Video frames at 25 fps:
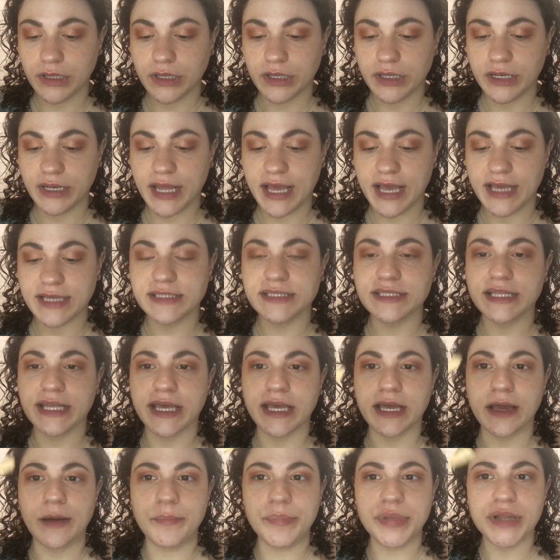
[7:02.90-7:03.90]
It has
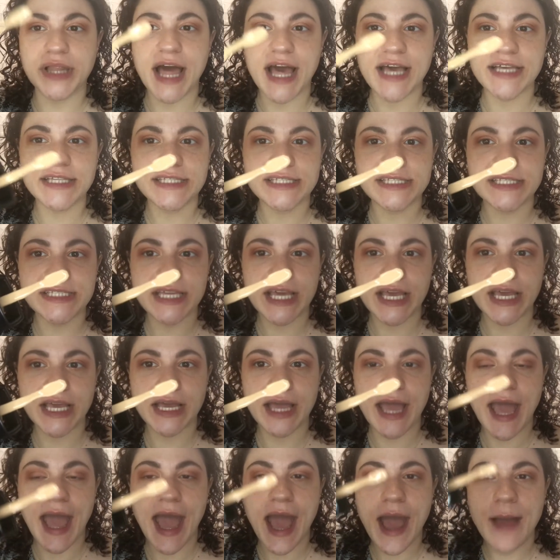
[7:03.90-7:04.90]
like a
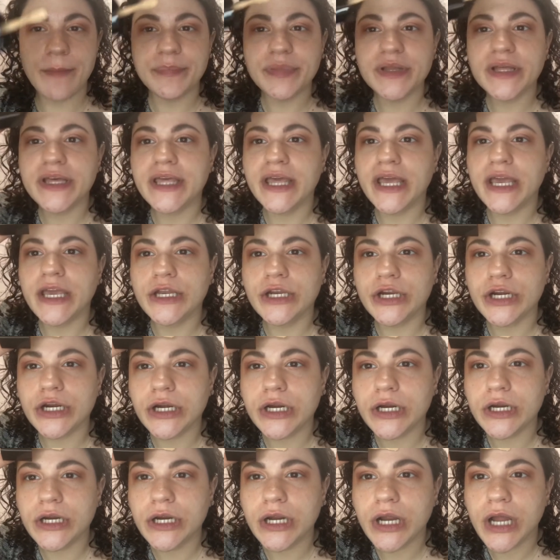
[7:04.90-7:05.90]
plastic
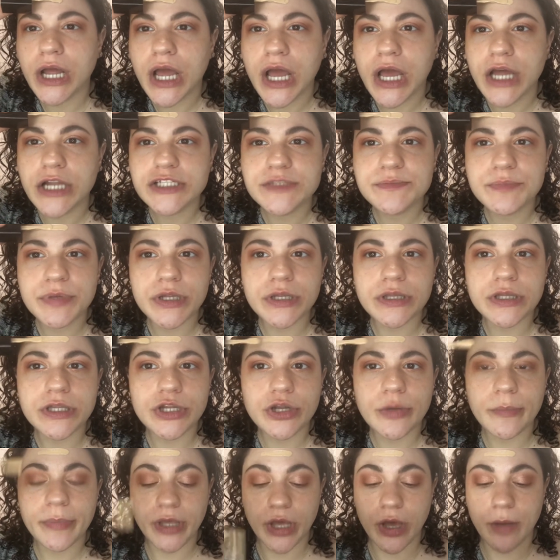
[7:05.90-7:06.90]
applicator. Just put a little
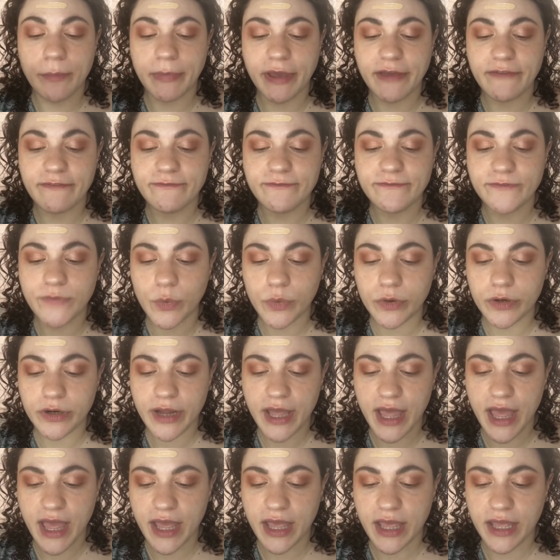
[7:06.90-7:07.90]
bit on my
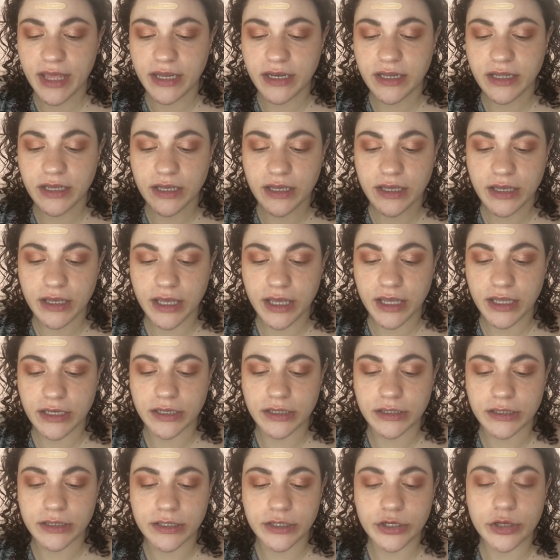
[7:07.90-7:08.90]
forehead and a
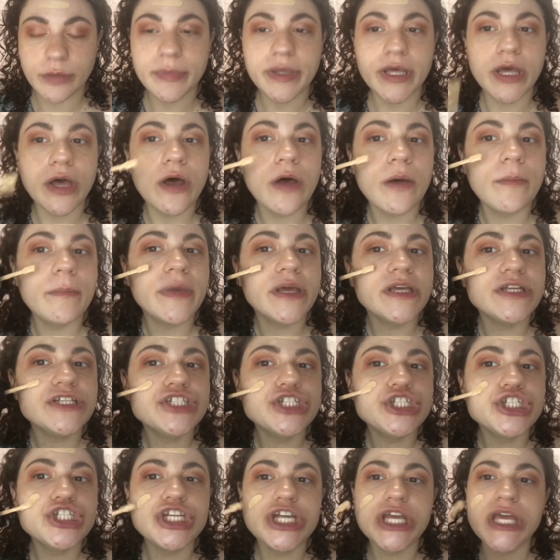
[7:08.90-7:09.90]
little bit on my
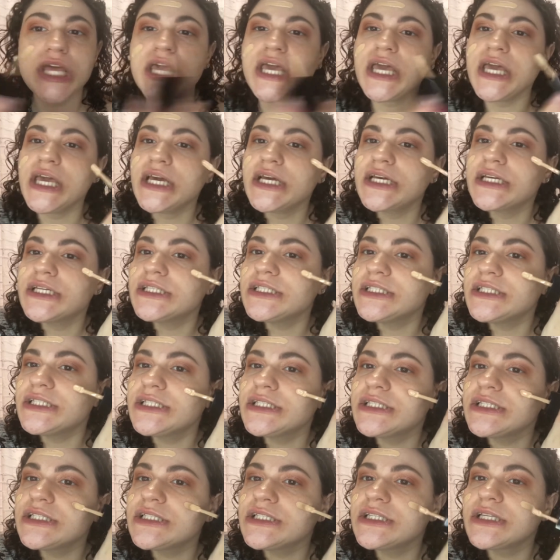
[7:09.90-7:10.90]
cheeks,